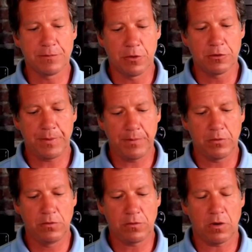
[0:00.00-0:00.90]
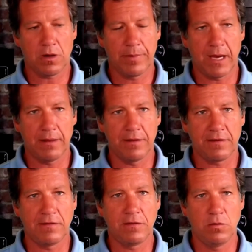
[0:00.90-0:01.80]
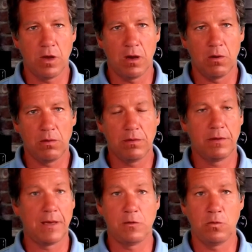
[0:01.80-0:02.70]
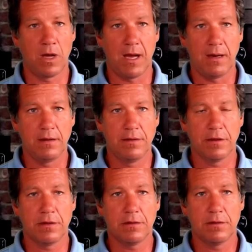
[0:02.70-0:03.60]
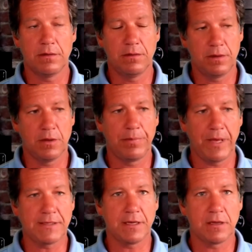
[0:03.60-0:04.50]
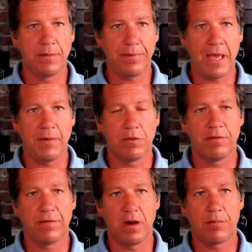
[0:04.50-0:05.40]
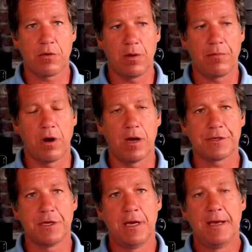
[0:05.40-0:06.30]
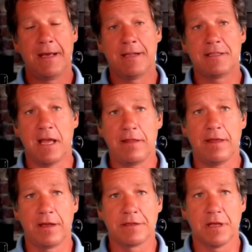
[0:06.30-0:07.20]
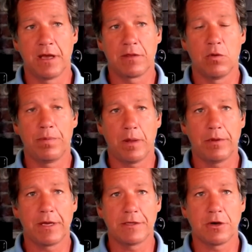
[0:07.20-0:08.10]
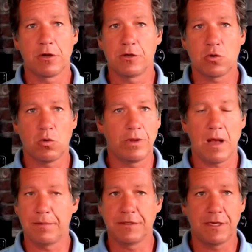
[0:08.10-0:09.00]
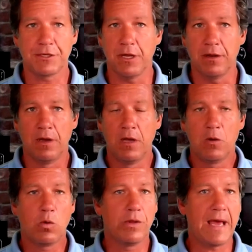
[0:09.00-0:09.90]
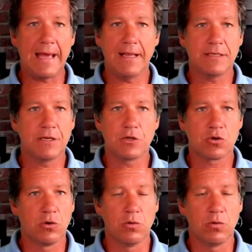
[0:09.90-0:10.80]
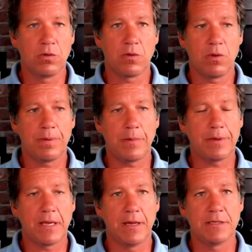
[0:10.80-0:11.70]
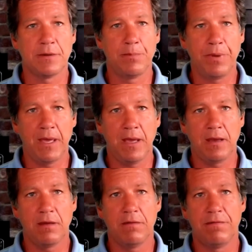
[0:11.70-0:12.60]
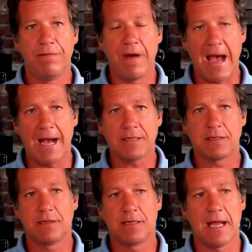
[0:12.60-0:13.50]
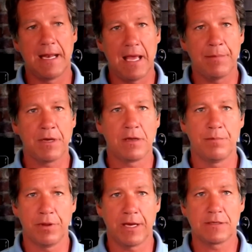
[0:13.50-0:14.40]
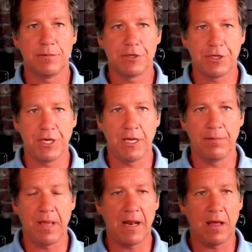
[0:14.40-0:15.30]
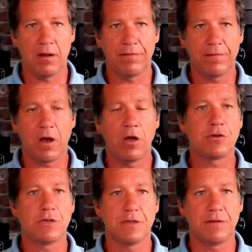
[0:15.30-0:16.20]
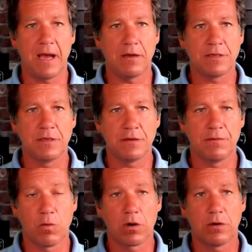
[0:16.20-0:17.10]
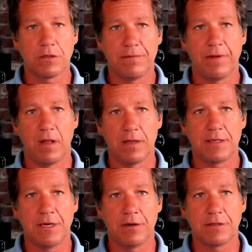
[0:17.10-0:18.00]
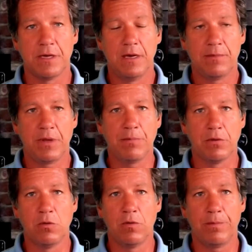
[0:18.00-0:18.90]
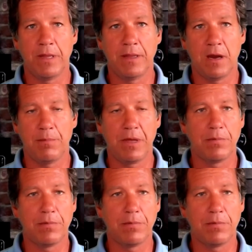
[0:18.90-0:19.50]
most people who talk about this, as you know, they do not. They'll basically paint with a very broad brush and say things like the Republicans are controlled opposition. Well, that isn't true. The Republican is a big, vast, dynamic, complex machine made out of hundreds of thousands of workers and volunteers. People who have been there,